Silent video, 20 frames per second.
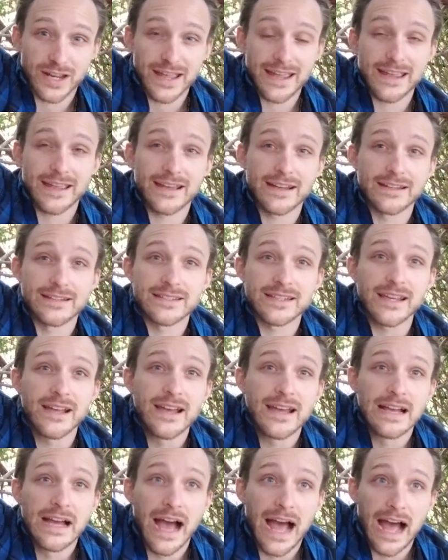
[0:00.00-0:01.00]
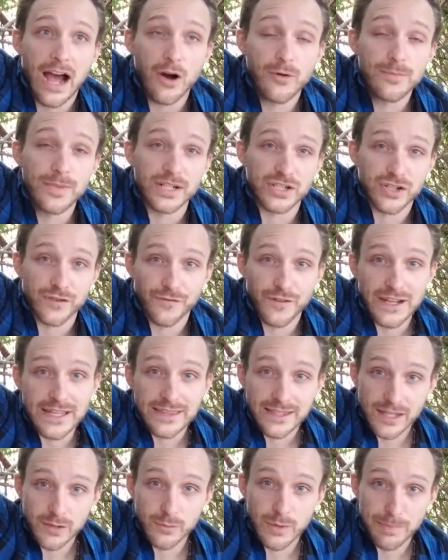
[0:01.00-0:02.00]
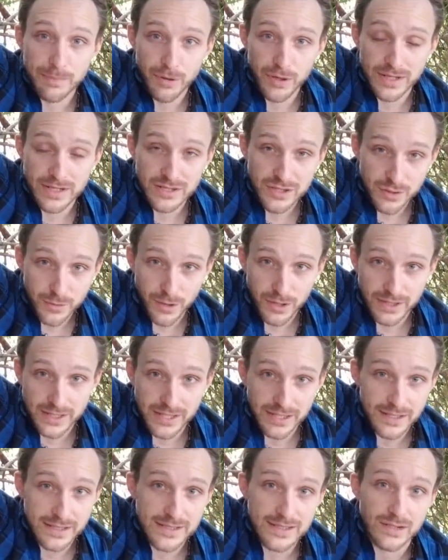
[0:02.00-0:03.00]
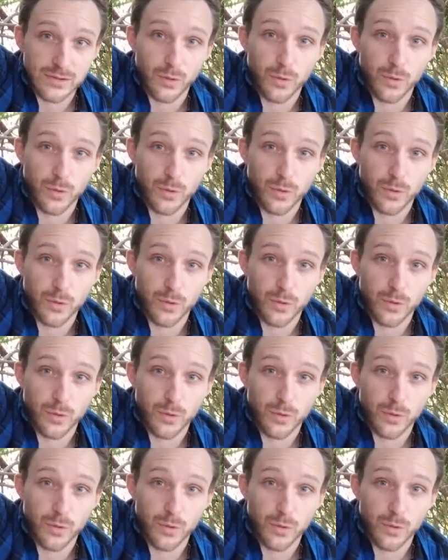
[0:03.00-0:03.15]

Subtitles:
And how much faith can we put into our kids in